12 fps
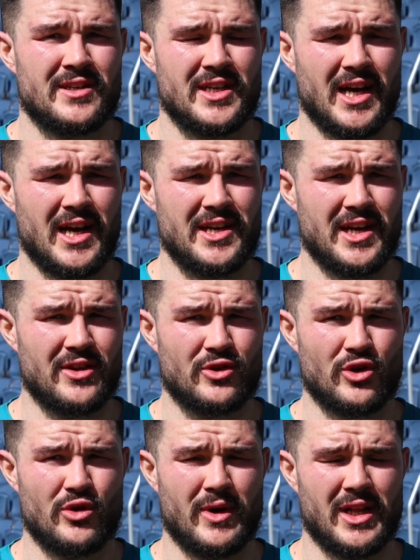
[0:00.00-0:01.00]
Yeah, they're
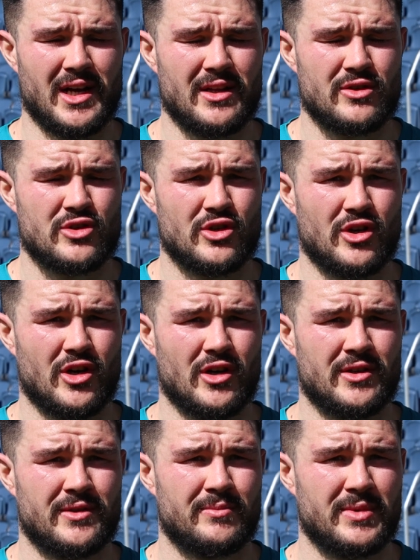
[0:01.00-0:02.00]
going well, aren't they?
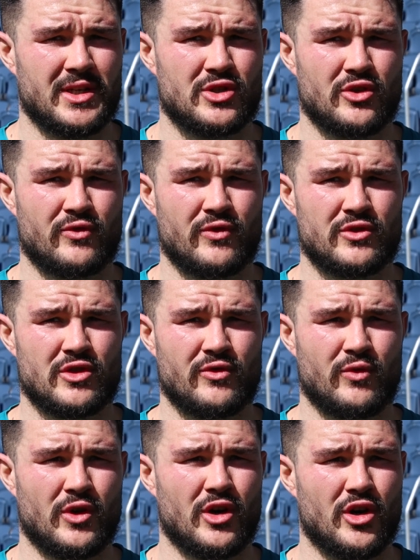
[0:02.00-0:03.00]
So be a
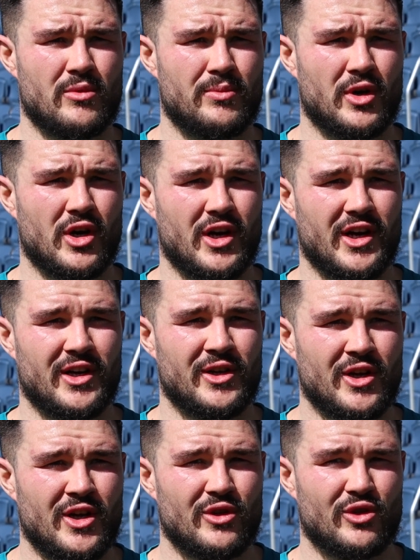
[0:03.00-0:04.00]
tough one at home, but
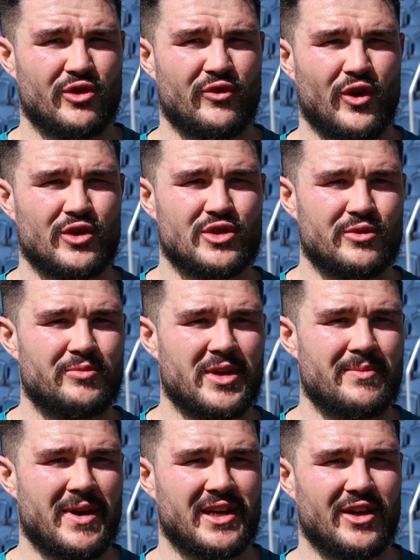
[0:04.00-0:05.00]
looking forward to
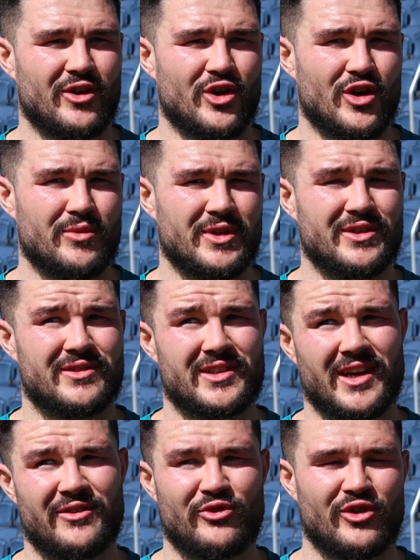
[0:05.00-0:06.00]
being back here at home and
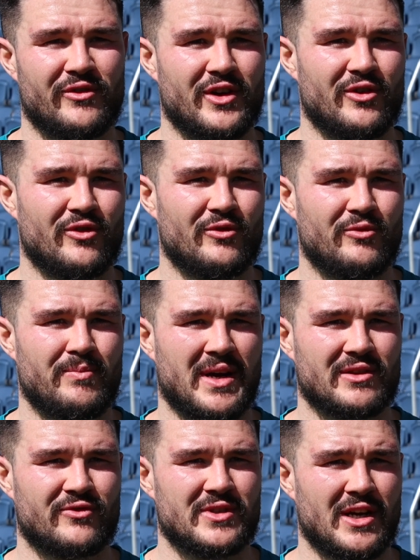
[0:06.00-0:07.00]
getting in front of a
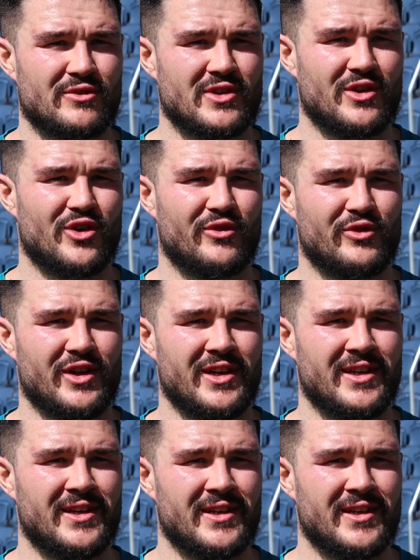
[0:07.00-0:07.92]
packed South Stand, hopefully.